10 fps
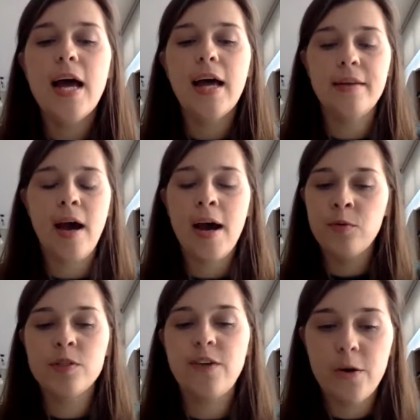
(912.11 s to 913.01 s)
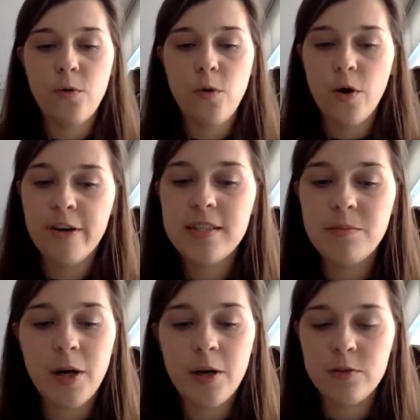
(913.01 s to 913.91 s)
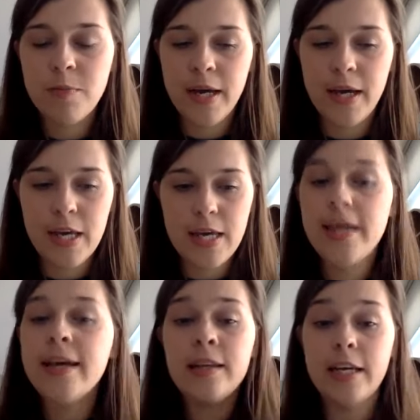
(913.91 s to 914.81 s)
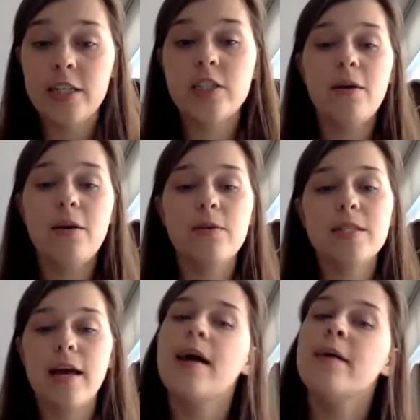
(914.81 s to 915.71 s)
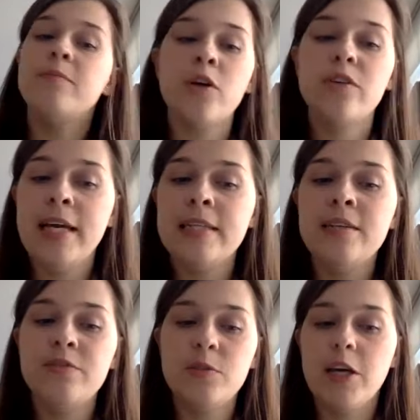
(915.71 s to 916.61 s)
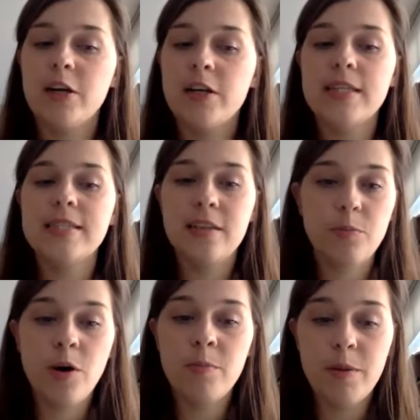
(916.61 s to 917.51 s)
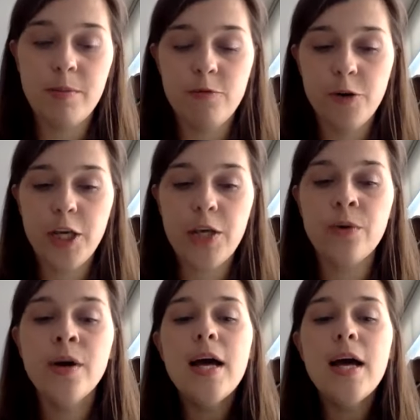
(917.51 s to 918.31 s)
and I was very worried about my English, I was like, I'm not a native speaker, is that a problem for you?